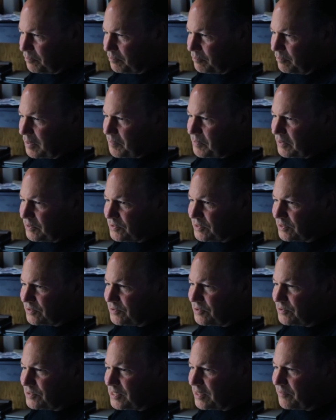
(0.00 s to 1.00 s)
maybe
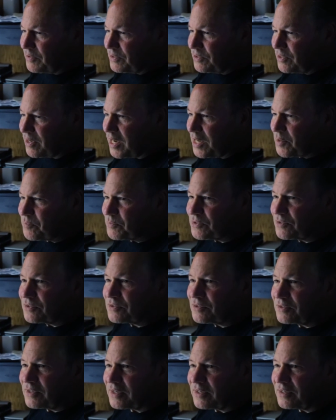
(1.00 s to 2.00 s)
6 or 7
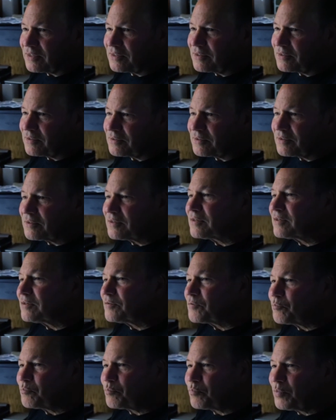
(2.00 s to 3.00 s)
times and
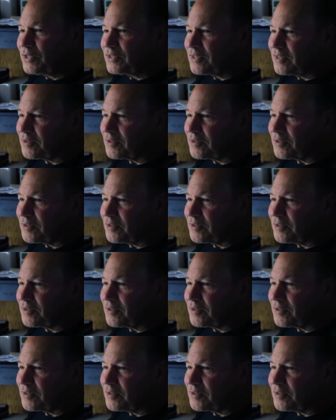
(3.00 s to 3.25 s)
print